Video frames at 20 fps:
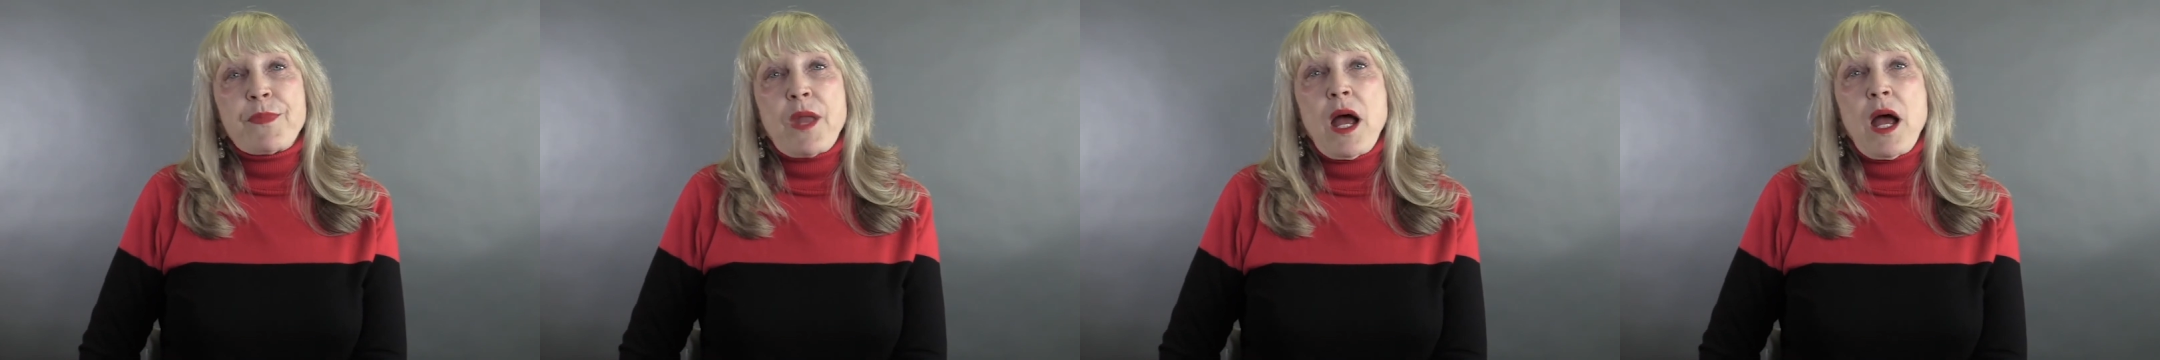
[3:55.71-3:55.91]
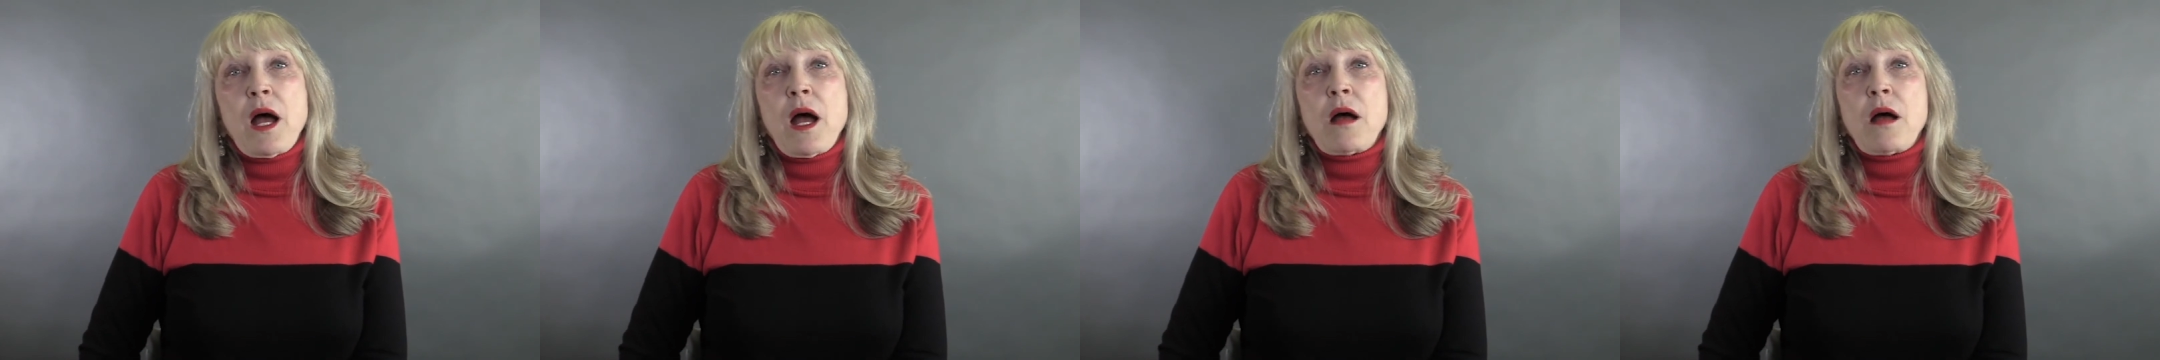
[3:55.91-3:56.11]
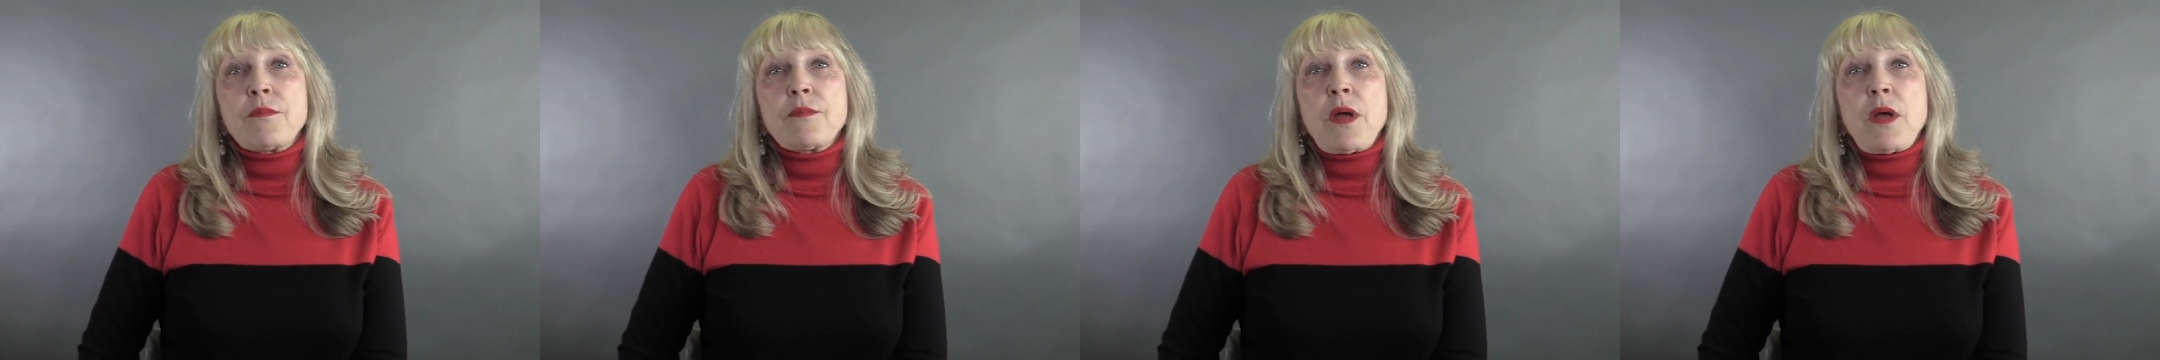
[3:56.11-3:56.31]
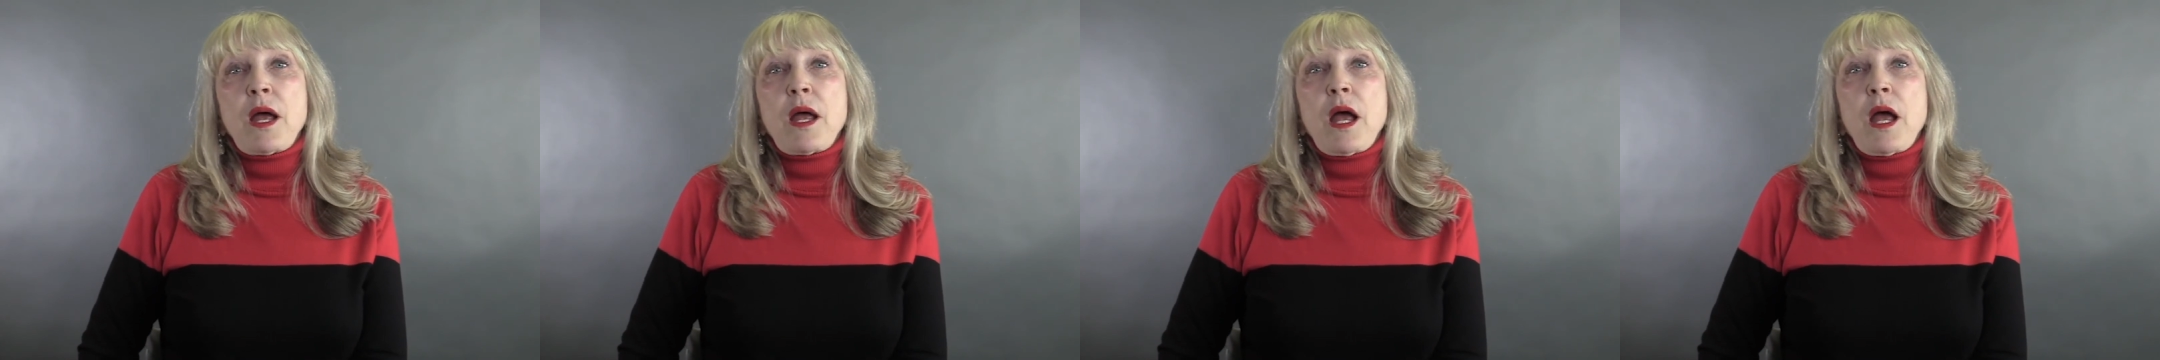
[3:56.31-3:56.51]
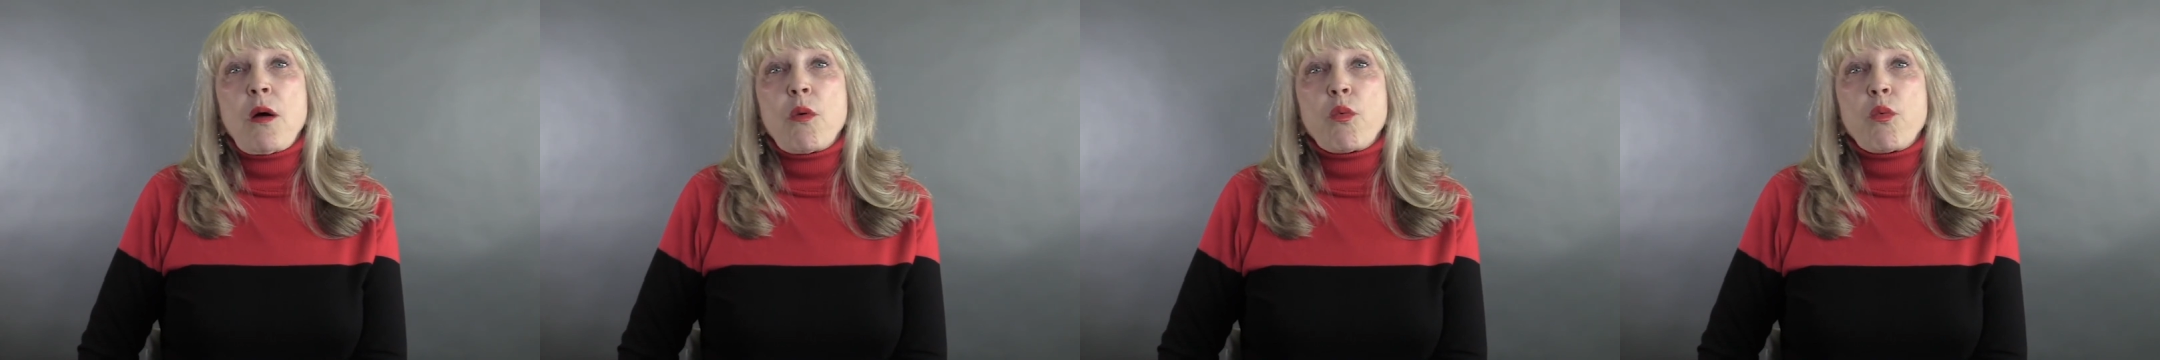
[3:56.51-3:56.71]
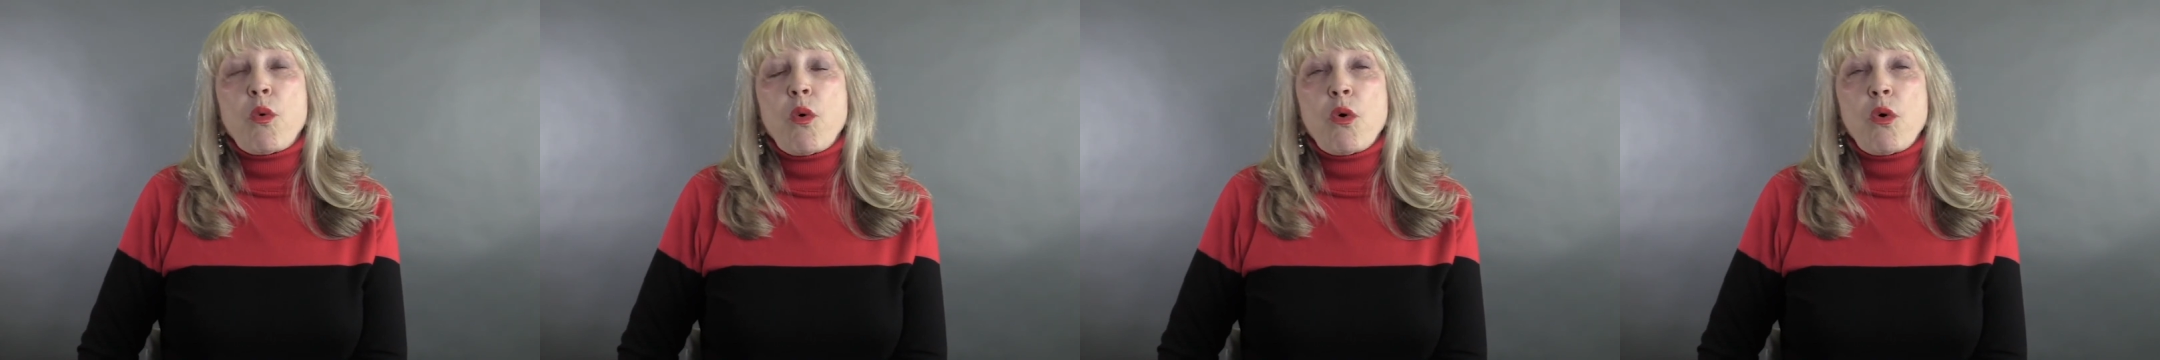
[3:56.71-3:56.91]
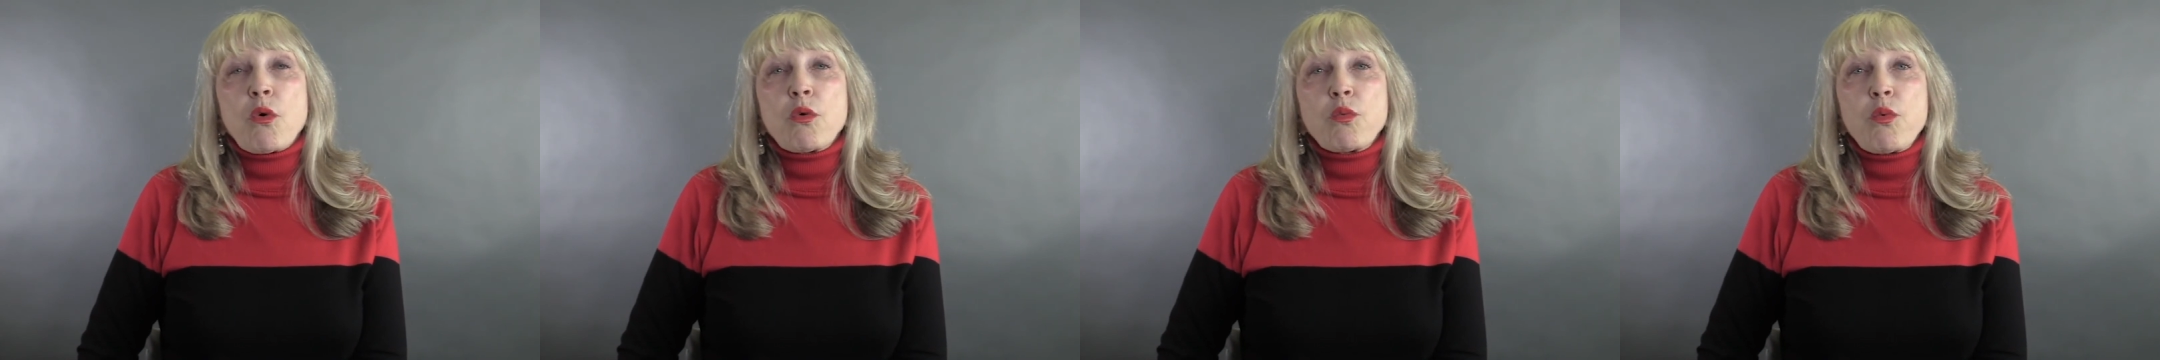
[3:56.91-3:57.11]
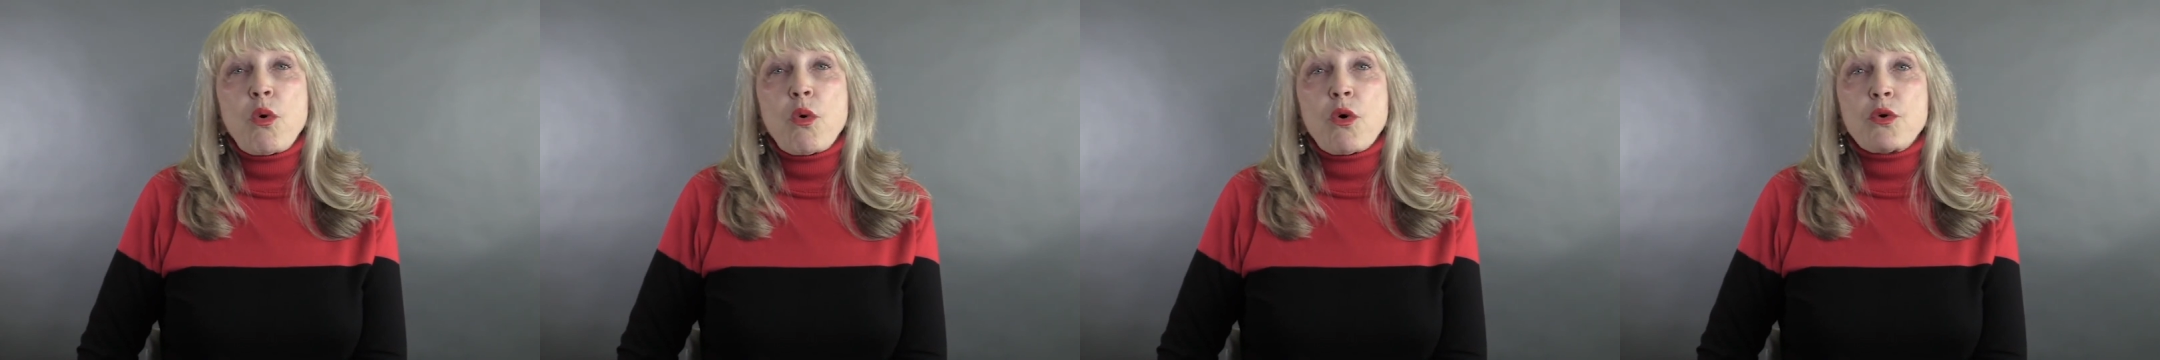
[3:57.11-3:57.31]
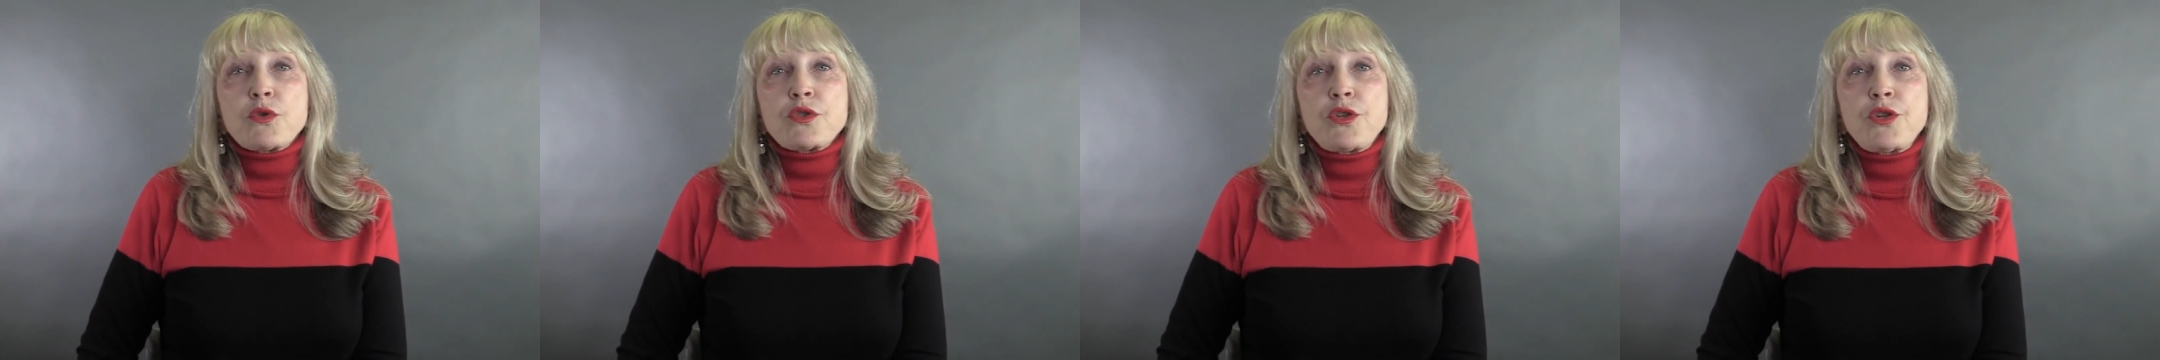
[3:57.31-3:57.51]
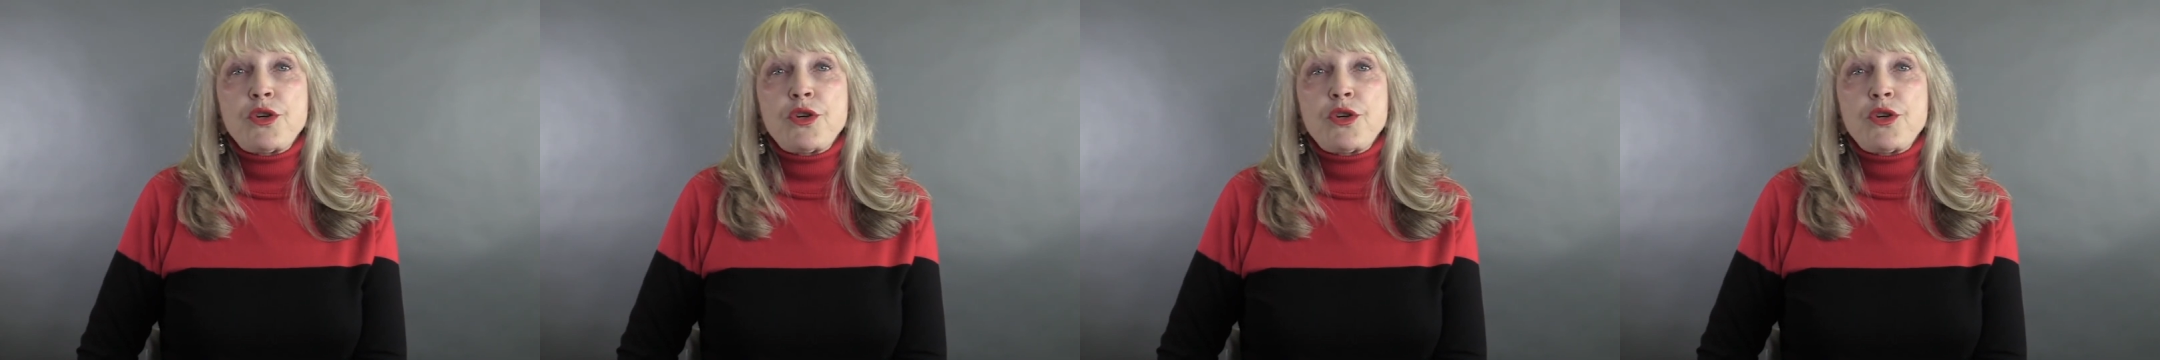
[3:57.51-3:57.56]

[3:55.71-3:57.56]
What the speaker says: a World War